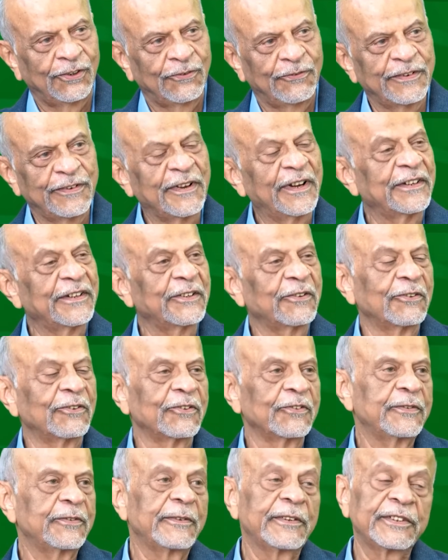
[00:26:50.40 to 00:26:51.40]
you can't take all
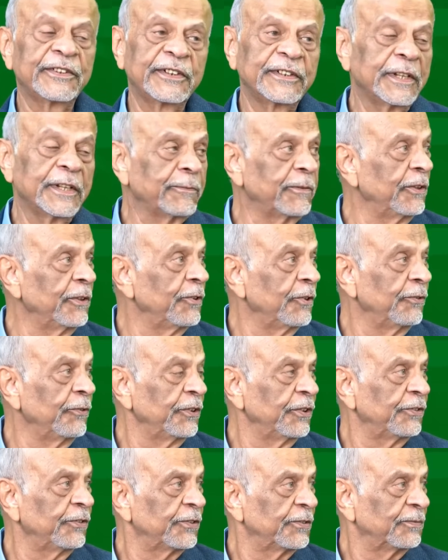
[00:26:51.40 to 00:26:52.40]
of them. I said, Captain, your
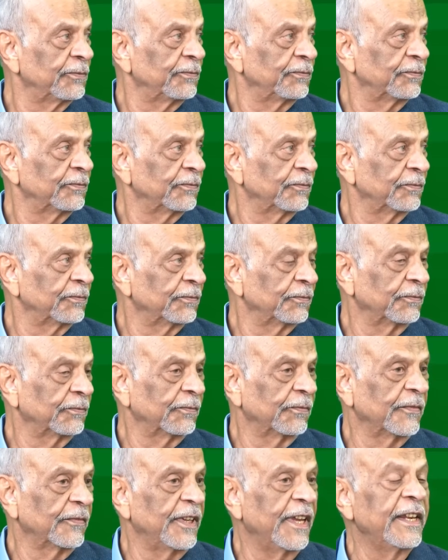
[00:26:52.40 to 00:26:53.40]
wish.
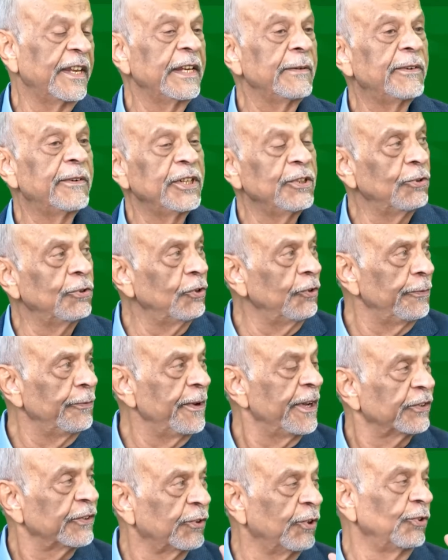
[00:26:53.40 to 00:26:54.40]
Anybody you live
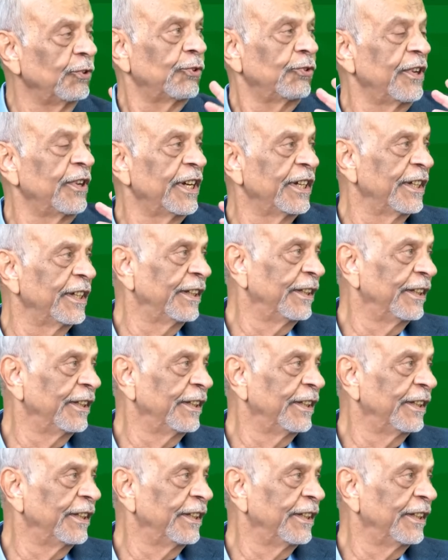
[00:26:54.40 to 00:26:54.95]
here is going to die.